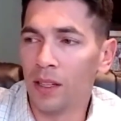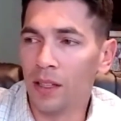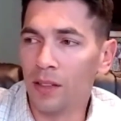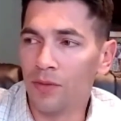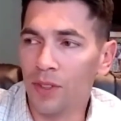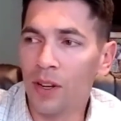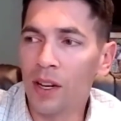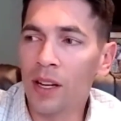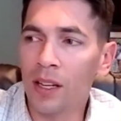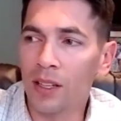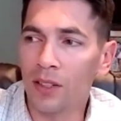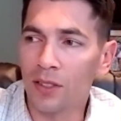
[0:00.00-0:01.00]
if you're
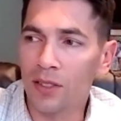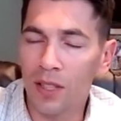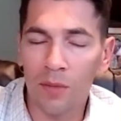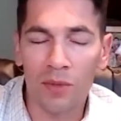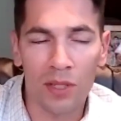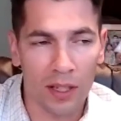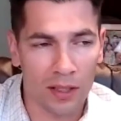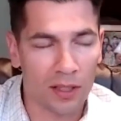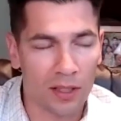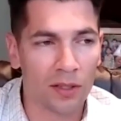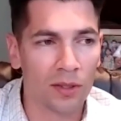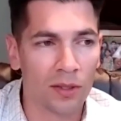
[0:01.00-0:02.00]
in it, you're subject
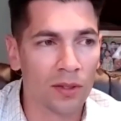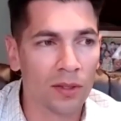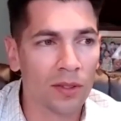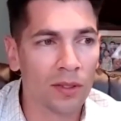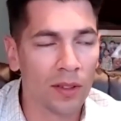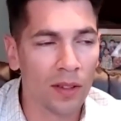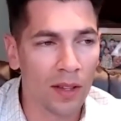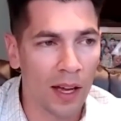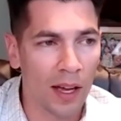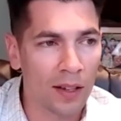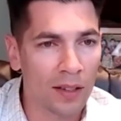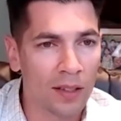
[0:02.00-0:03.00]
to
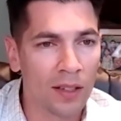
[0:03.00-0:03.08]
that.